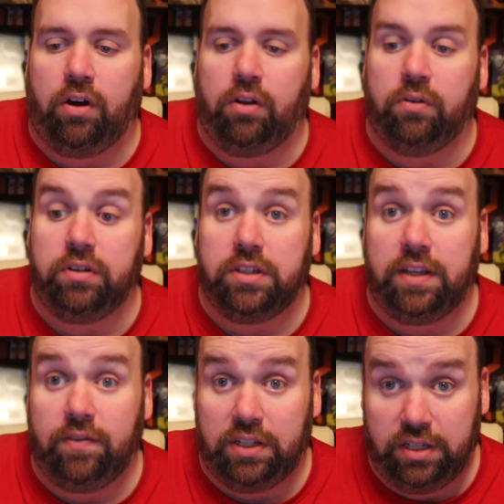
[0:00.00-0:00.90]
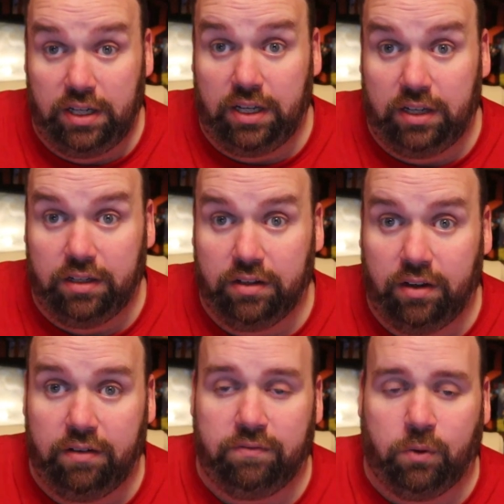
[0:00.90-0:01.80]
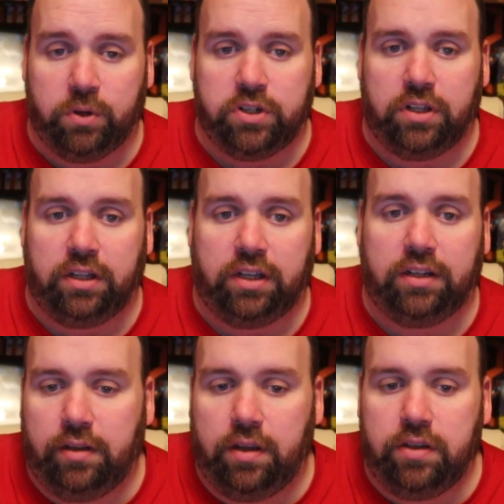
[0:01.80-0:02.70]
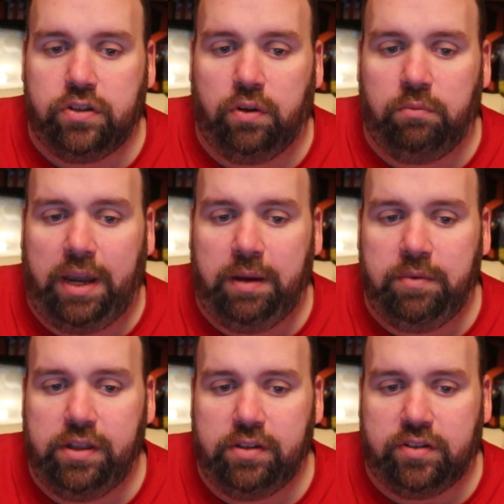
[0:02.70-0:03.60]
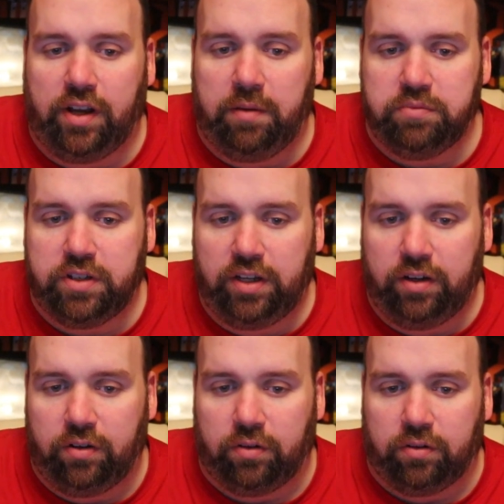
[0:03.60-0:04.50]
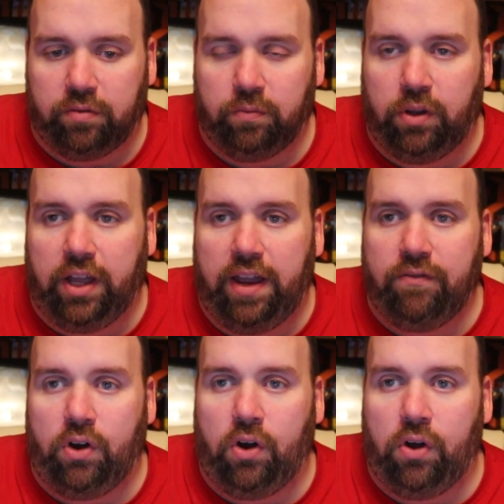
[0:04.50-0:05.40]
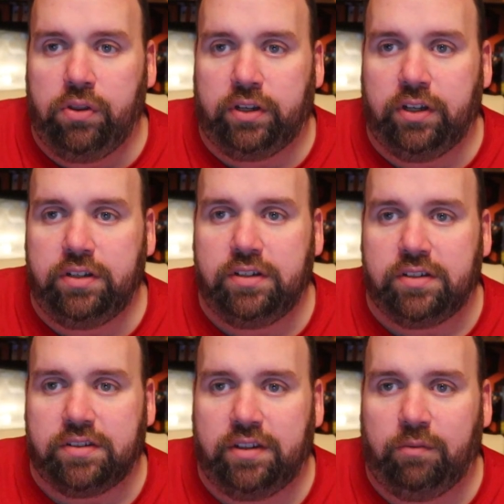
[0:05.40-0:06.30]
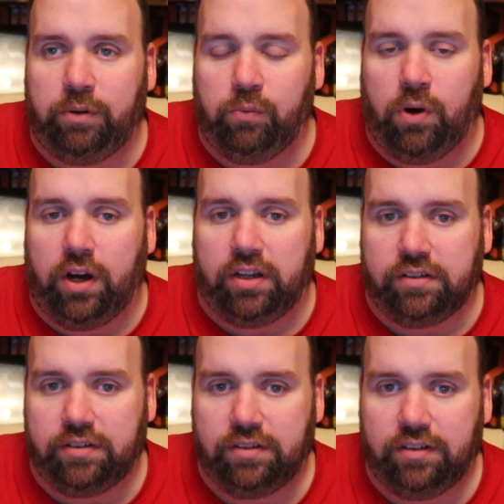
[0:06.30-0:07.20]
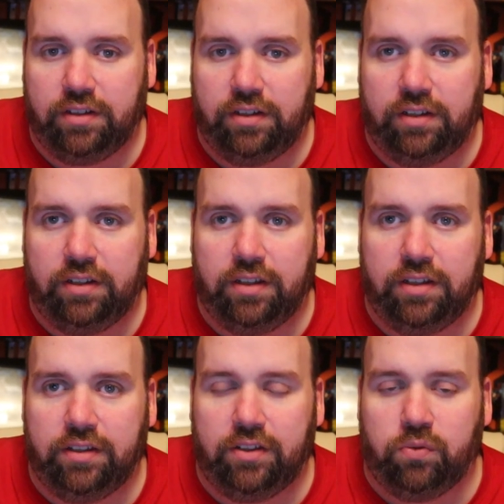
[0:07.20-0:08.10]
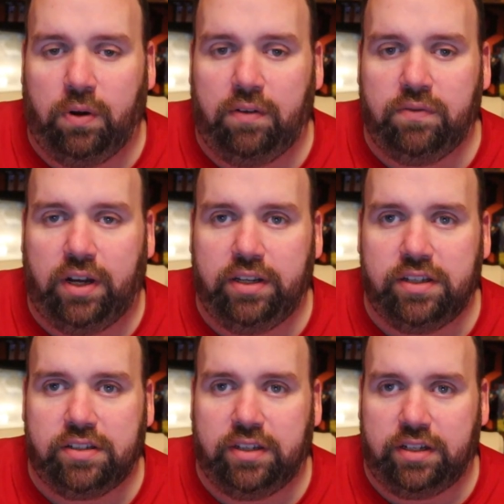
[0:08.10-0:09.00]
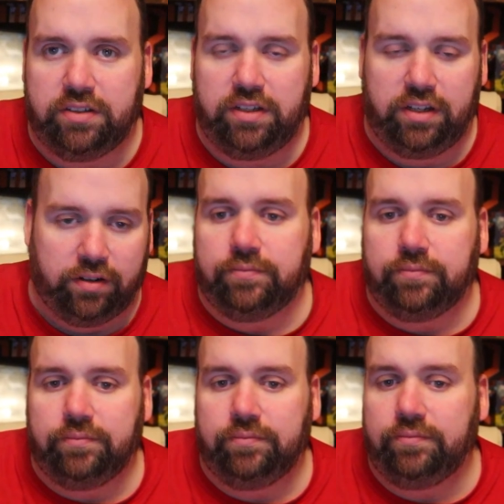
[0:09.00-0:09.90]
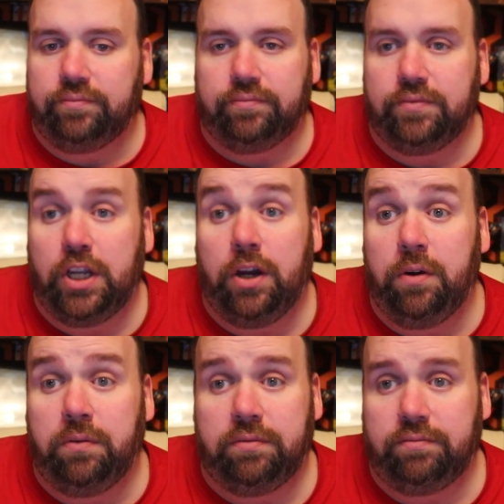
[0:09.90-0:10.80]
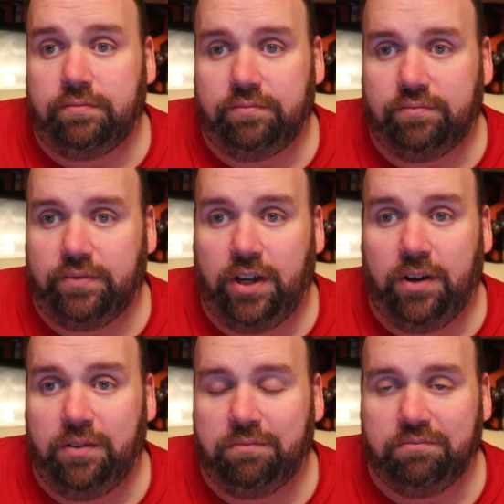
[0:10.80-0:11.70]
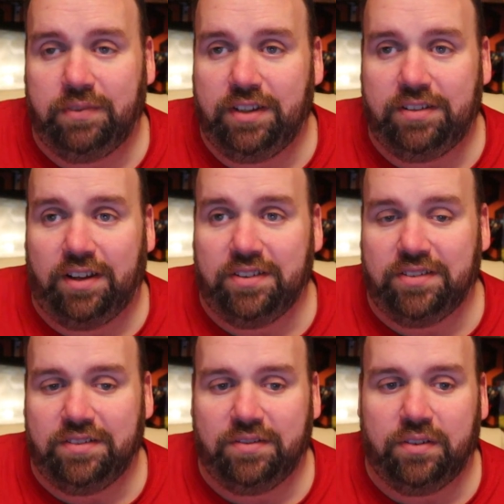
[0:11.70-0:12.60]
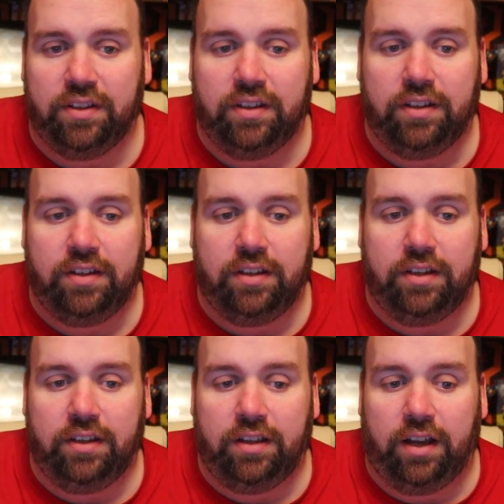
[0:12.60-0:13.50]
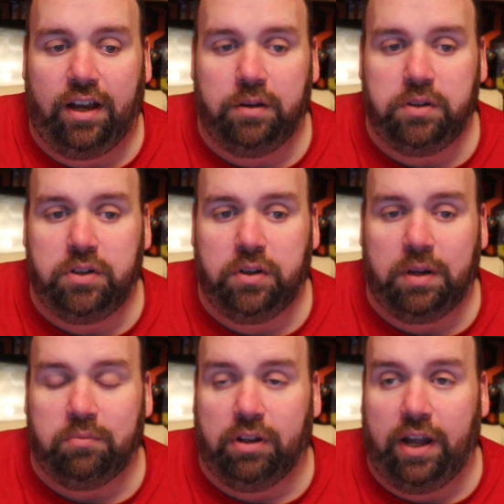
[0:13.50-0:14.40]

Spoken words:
all on DVD, unfortunately. So maybe the top tier will have all the goodness that we want. The $12.96 tier. No, it doesn't. You do get